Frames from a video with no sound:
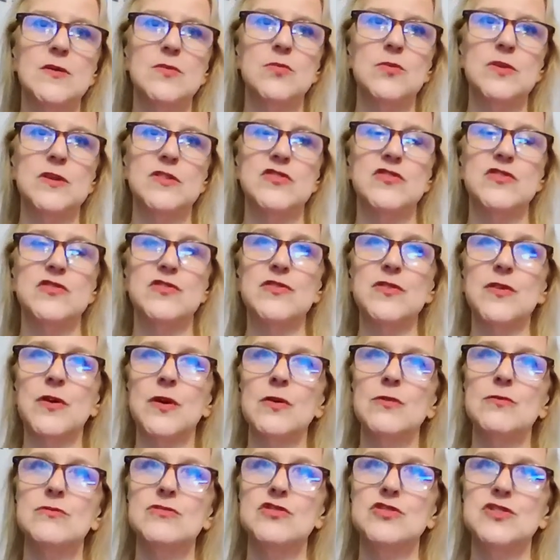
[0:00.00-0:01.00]
which is
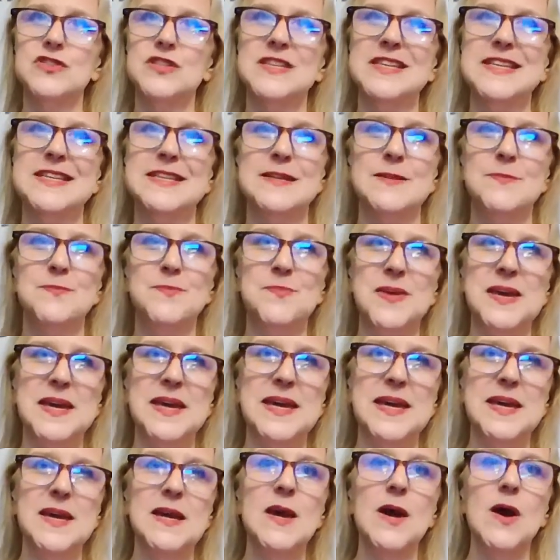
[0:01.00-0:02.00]
Coach Tina
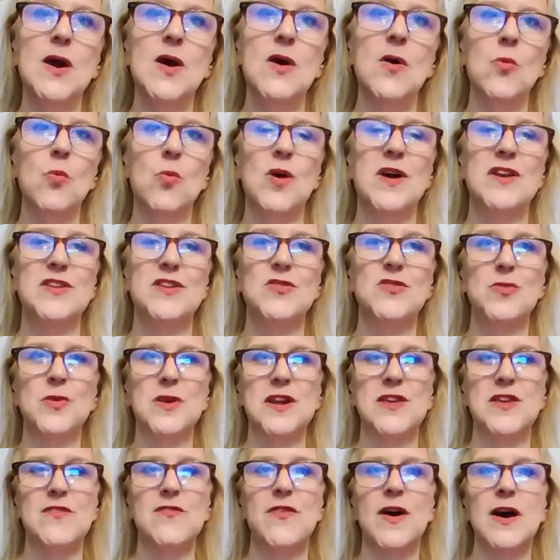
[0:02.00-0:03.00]
B
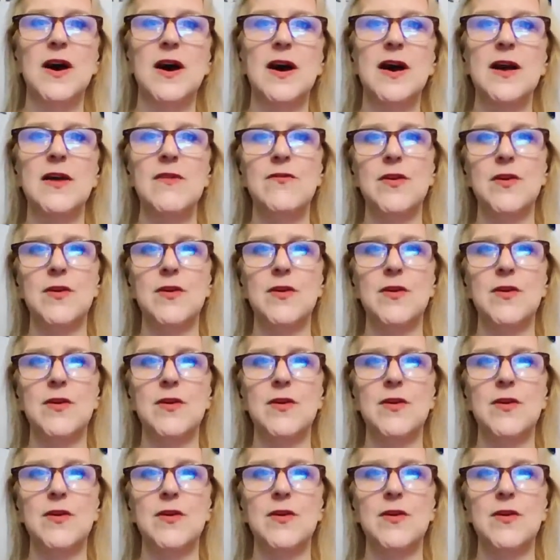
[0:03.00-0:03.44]
125.